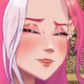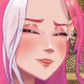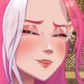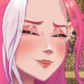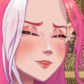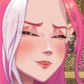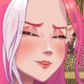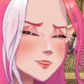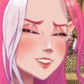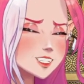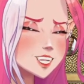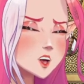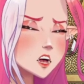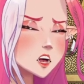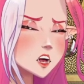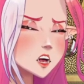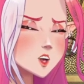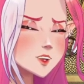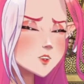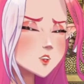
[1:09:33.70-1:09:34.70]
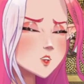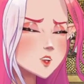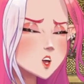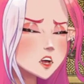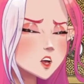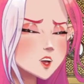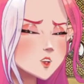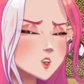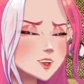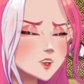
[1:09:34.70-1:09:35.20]
Yeah, you saw
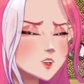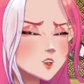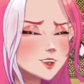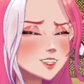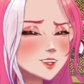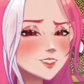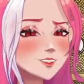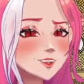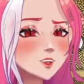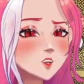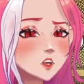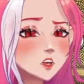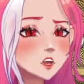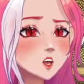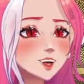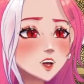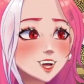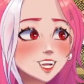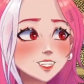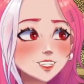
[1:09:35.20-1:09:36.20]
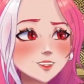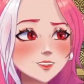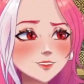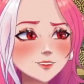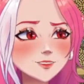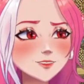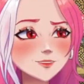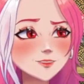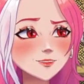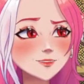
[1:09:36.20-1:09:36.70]
the movie. They were all like,
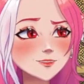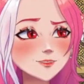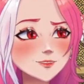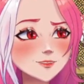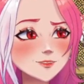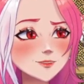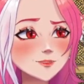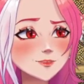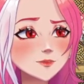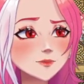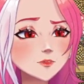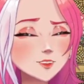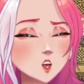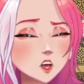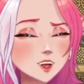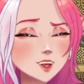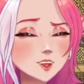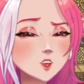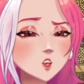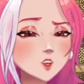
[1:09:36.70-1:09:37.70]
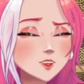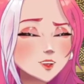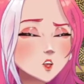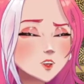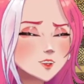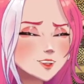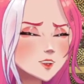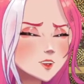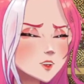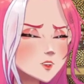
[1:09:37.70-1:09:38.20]
practical
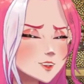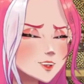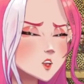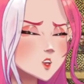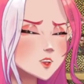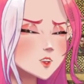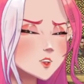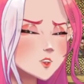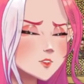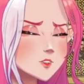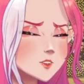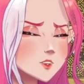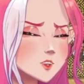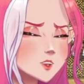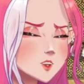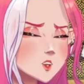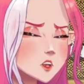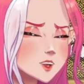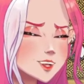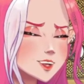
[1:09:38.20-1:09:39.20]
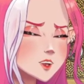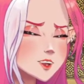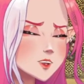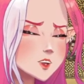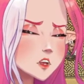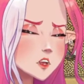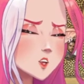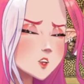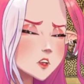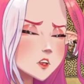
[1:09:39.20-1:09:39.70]
effects costumes. So they kind of
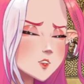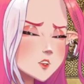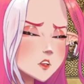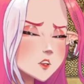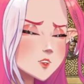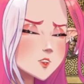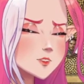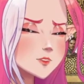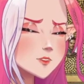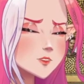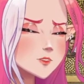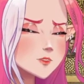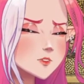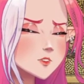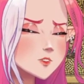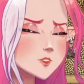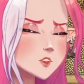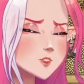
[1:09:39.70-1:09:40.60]
look like Muppets a little bit.